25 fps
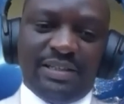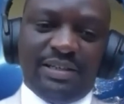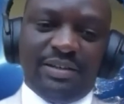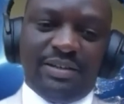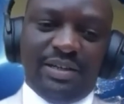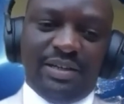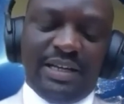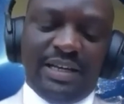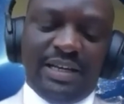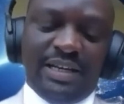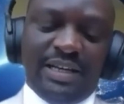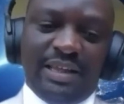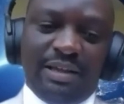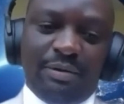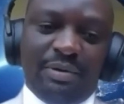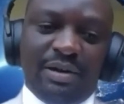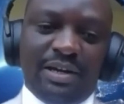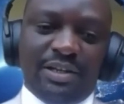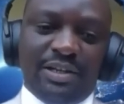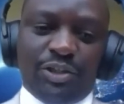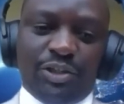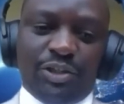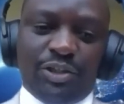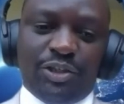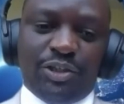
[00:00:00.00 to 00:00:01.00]
in other
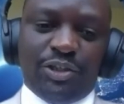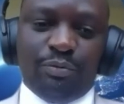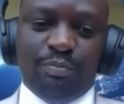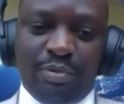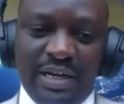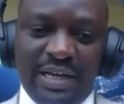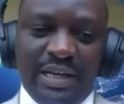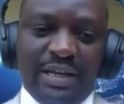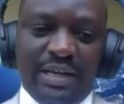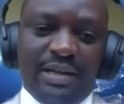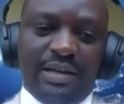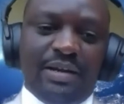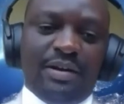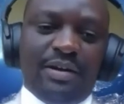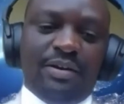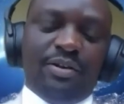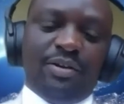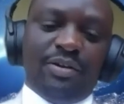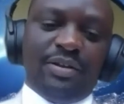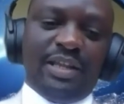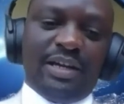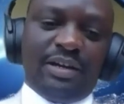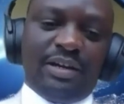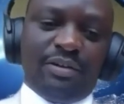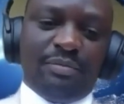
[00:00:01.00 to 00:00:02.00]
words, to bring
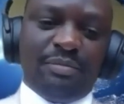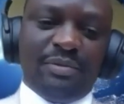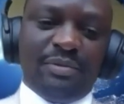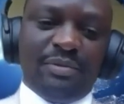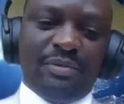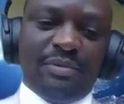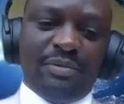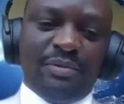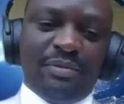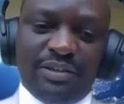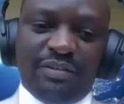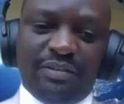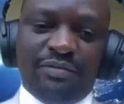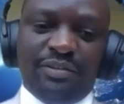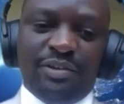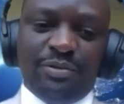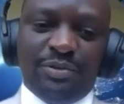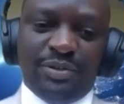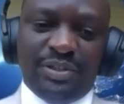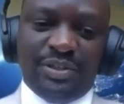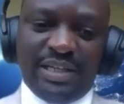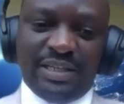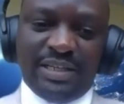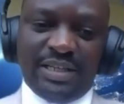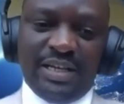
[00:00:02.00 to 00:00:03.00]
all the community of
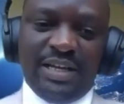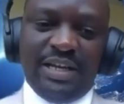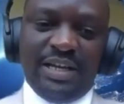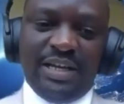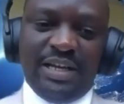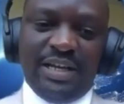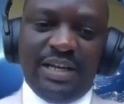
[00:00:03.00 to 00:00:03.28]
users